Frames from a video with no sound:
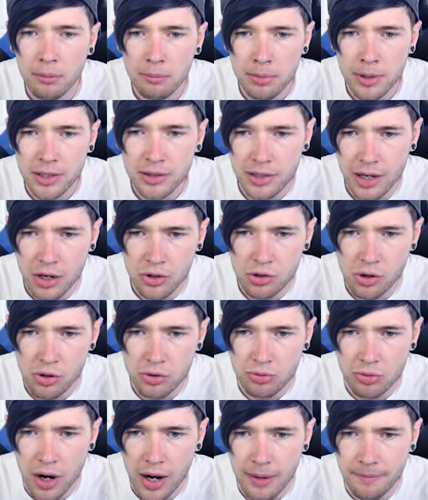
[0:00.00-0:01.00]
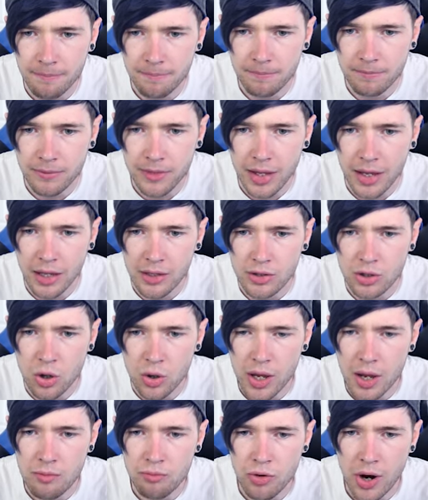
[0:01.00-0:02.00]
Please say I chose right. It's
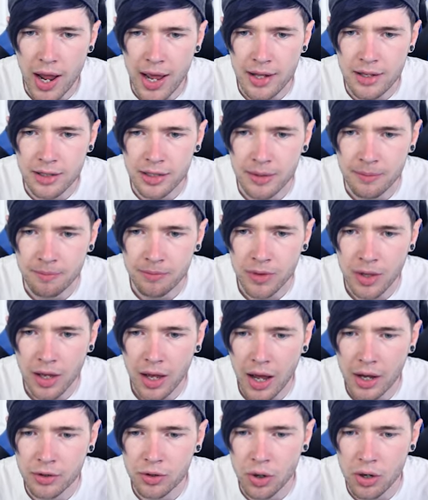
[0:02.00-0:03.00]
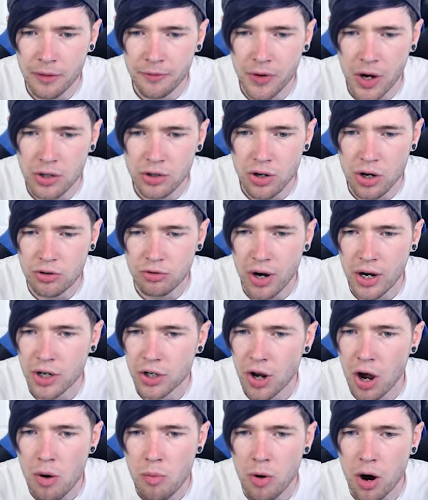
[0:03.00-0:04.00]
looking red. I don't know if I chose right.
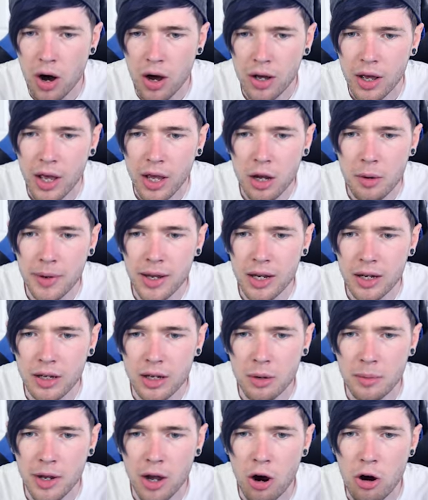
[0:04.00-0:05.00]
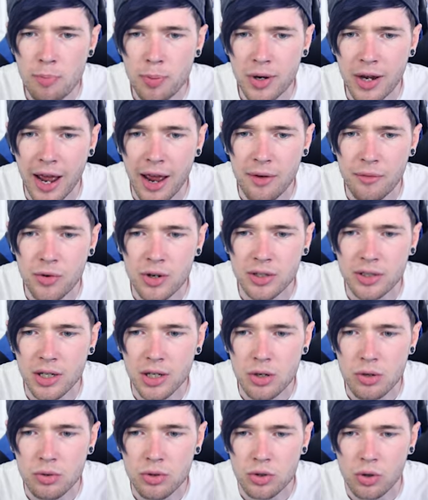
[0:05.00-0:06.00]
You know what? Can we can we open every
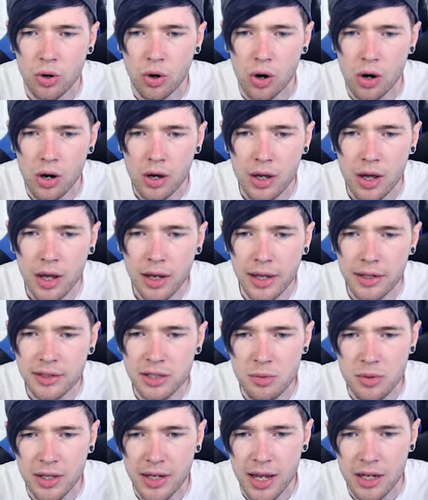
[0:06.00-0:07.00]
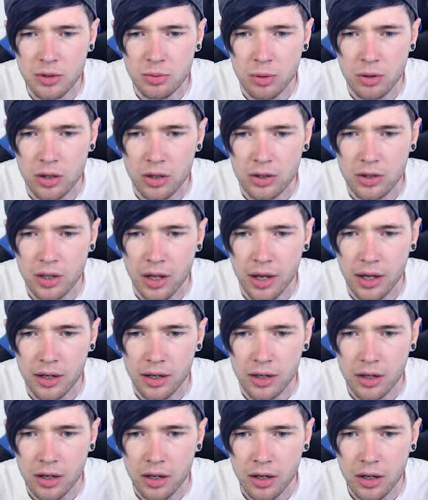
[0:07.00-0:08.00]
single door? Let's see what the next one looks like.
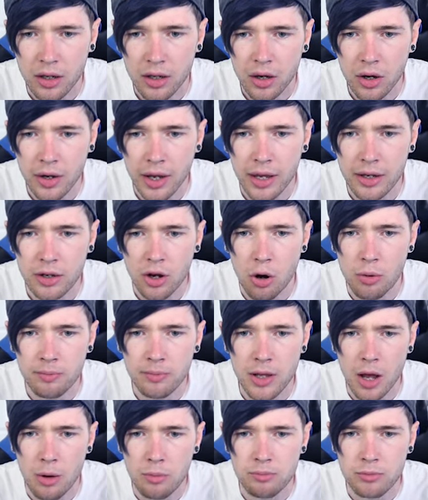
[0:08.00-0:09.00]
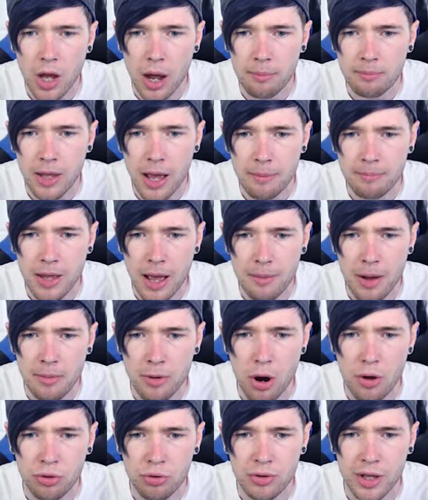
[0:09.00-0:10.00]
Okay, yo, yep, yep, yep, yep. I'm
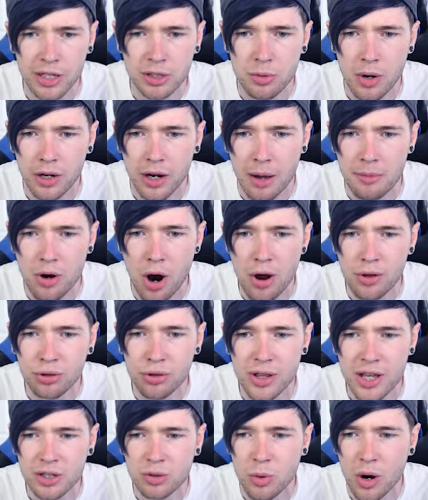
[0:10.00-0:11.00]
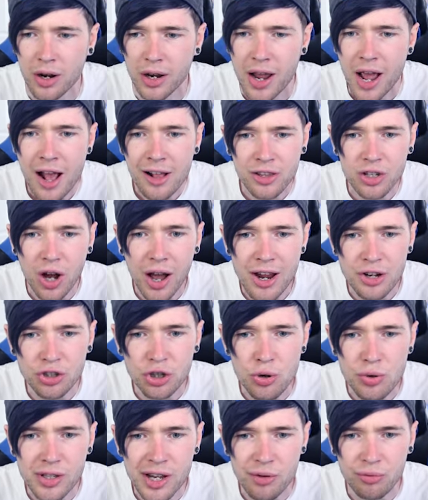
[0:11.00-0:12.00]
going through this one. I'm going through this one. Did I
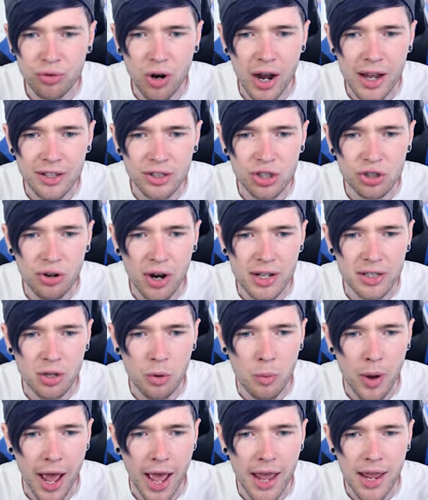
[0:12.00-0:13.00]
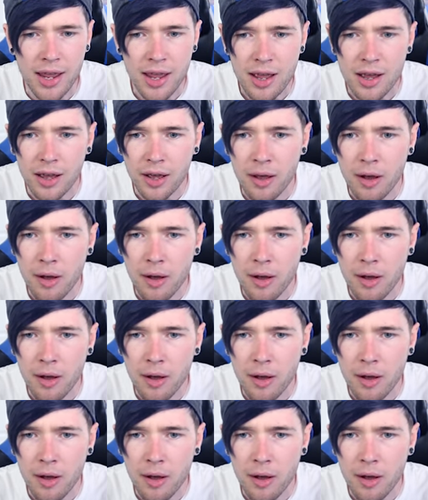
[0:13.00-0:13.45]
choose it right straight away?